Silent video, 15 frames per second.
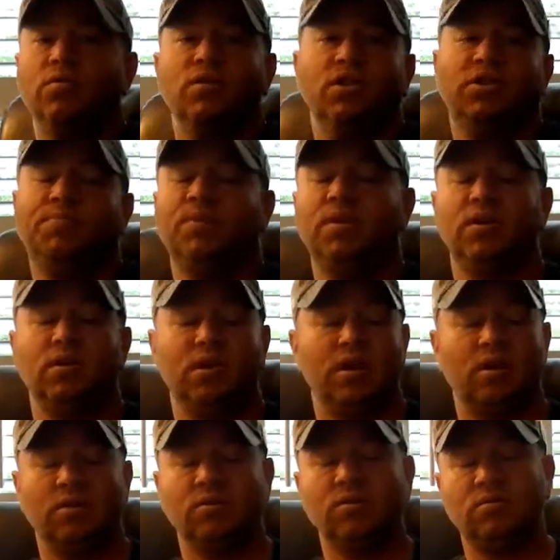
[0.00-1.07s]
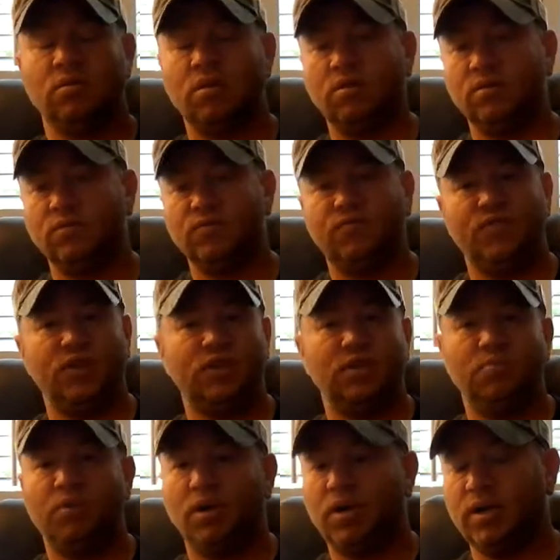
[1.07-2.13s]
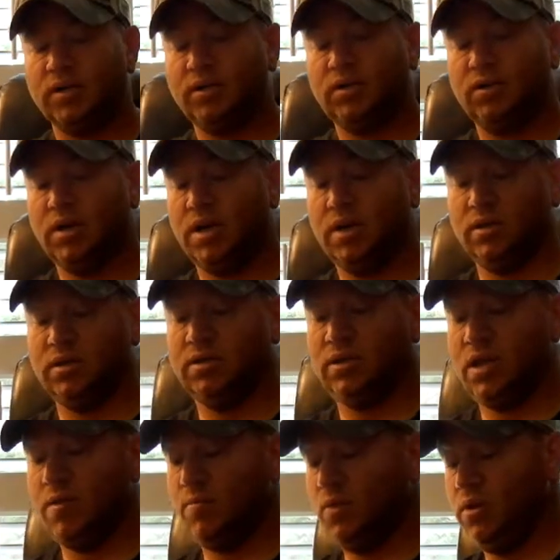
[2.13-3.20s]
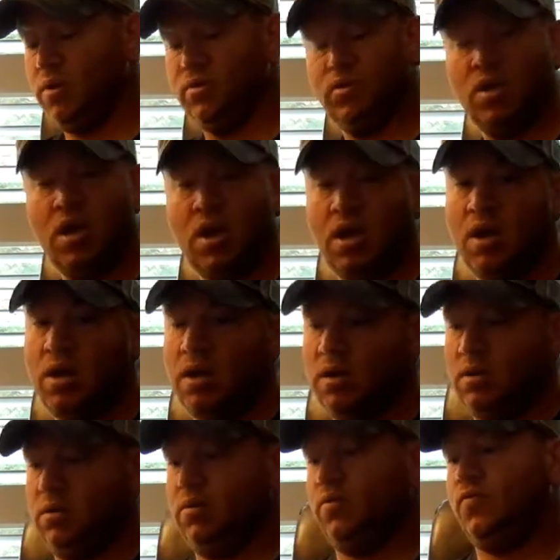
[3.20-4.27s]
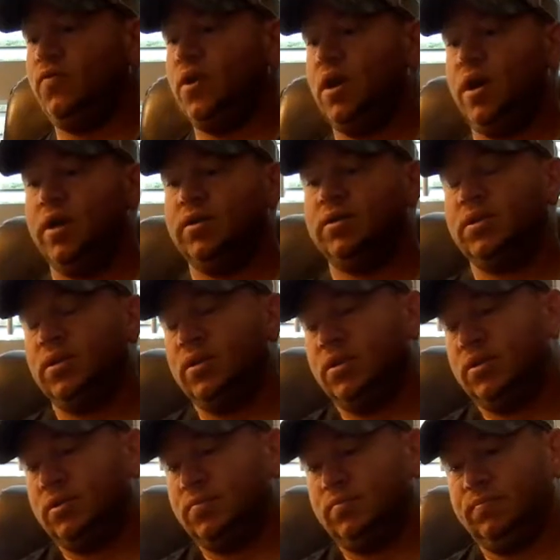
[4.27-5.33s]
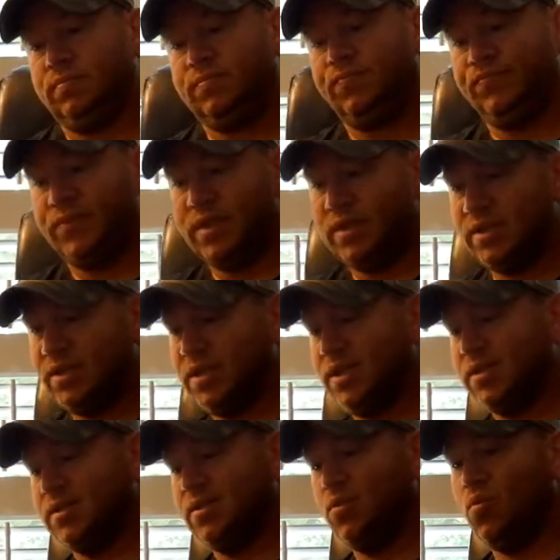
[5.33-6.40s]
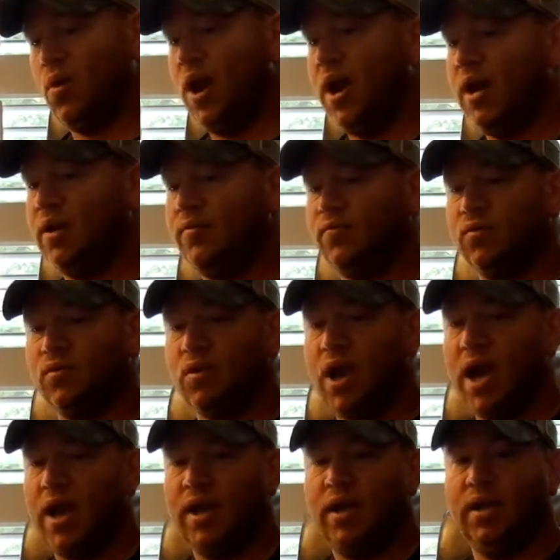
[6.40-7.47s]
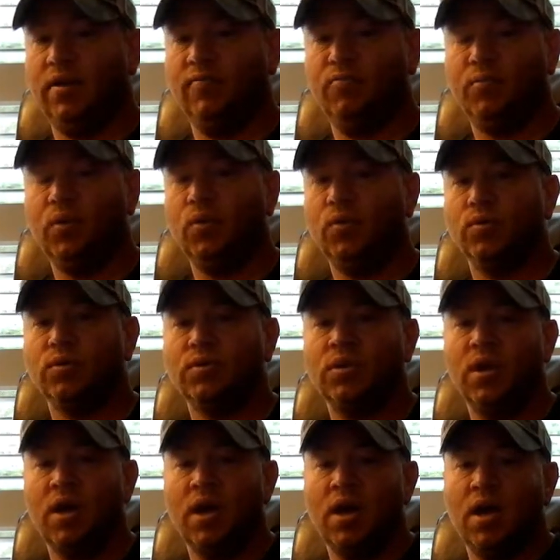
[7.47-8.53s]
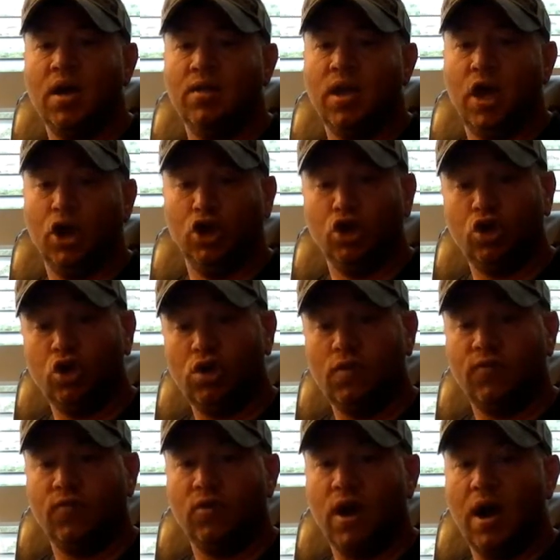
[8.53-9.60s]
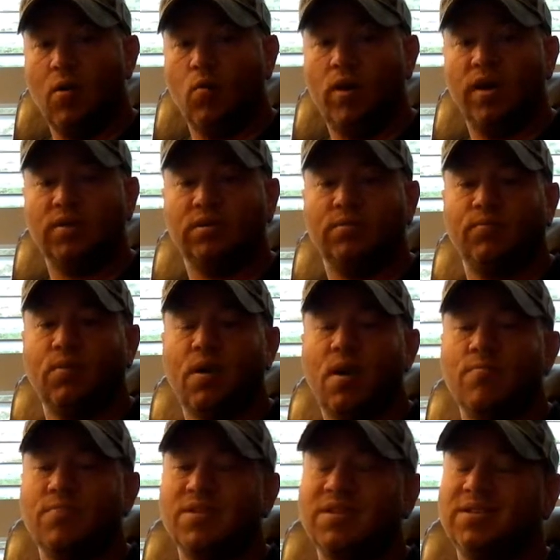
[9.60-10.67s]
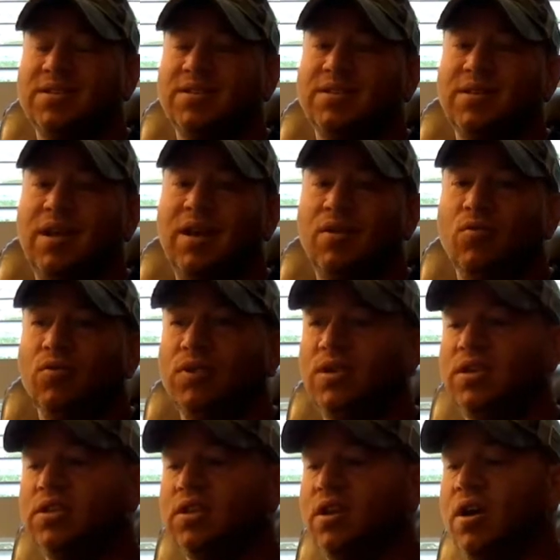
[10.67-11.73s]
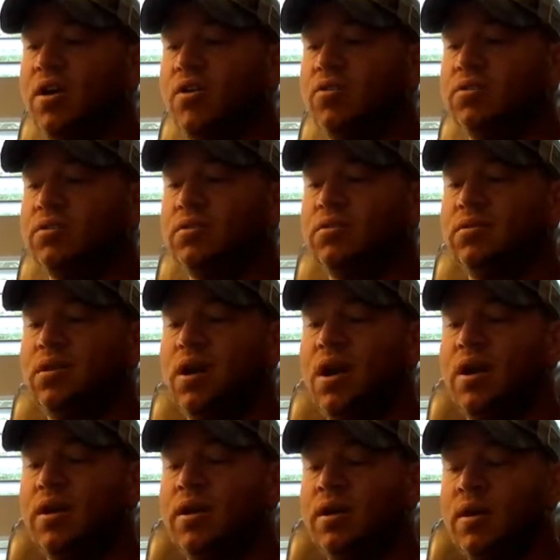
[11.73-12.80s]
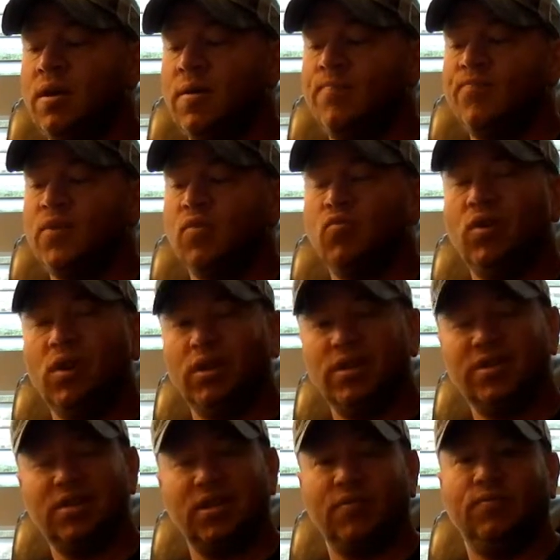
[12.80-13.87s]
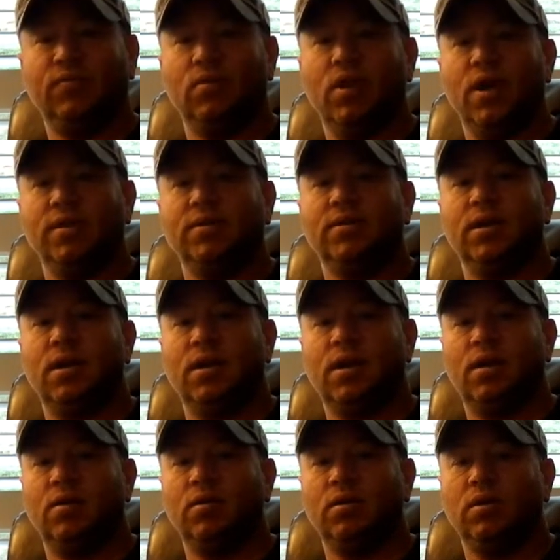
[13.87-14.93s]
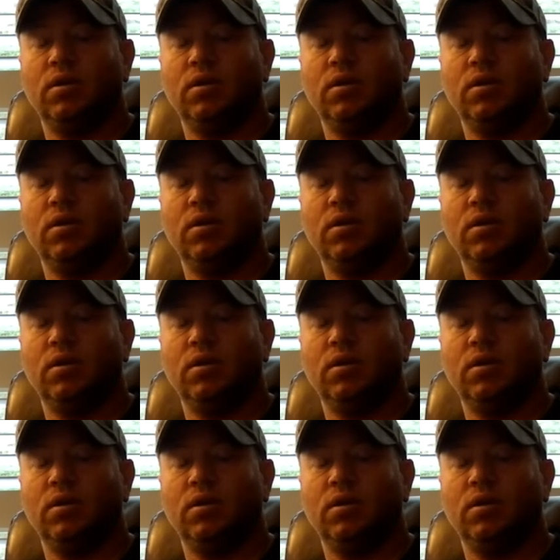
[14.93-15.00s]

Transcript: You know, Crispy that are $250. You got the Zamerlins. You've got just a wide variety of boots that are good for out west. The problem is here on the East Coast, they're not realistic for us.